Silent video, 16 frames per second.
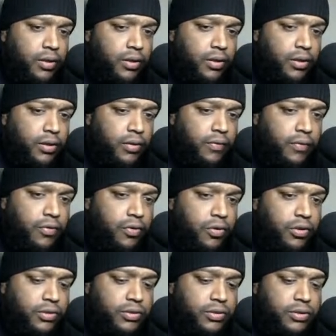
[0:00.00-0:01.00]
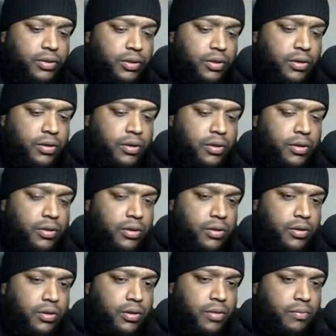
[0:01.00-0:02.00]
Of course,
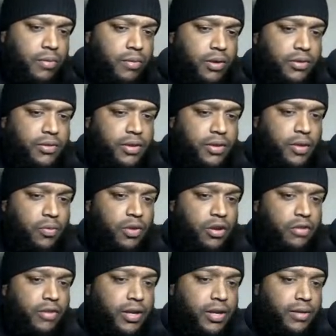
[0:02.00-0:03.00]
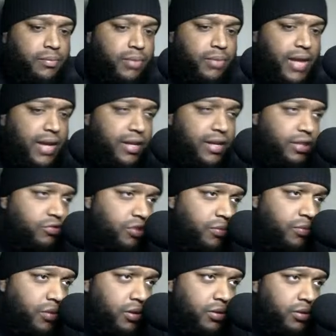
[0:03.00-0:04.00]
the month that we are in, Black History
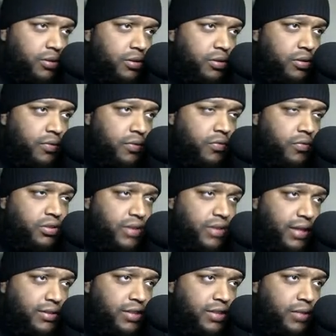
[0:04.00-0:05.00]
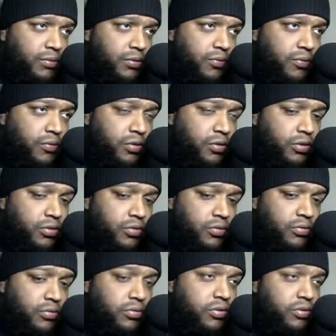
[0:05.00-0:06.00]
Month, of course, that sums to
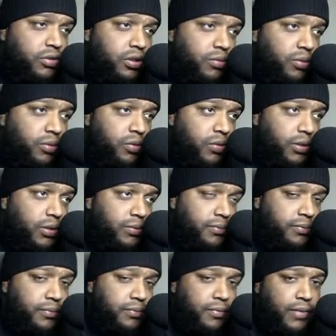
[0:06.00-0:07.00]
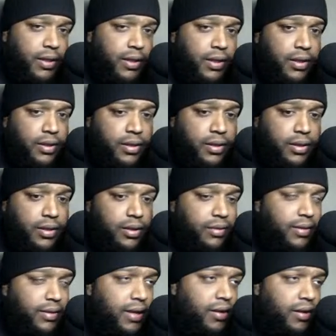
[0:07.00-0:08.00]
42. See the blue one?
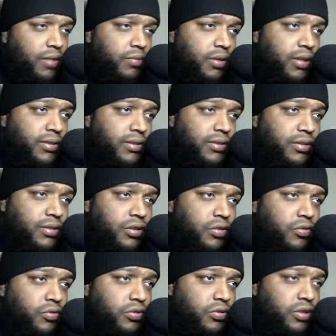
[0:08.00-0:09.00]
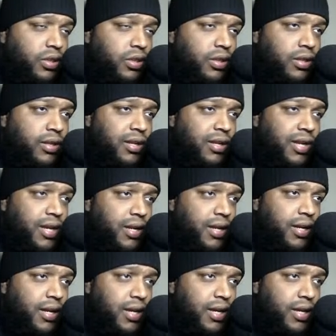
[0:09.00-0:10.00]
That number gets used again and
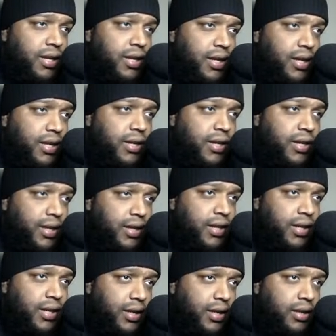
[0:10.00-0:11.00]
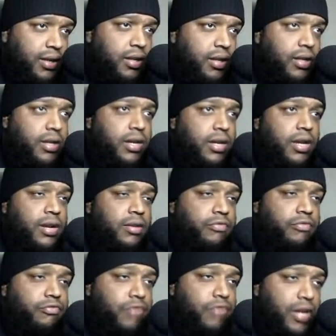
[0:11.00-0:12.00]
again and again and again and again in a
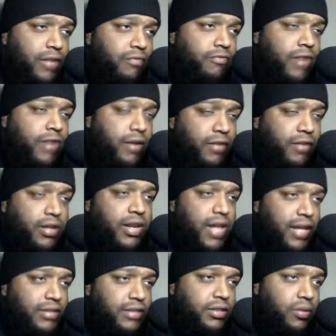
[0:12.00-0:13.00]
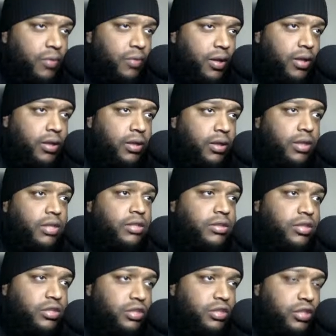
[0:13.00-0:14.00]
very nasty way
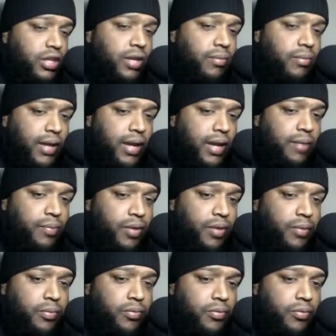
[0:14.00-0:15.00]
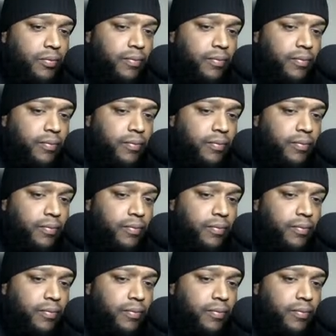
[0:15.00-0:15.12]
to shame black people.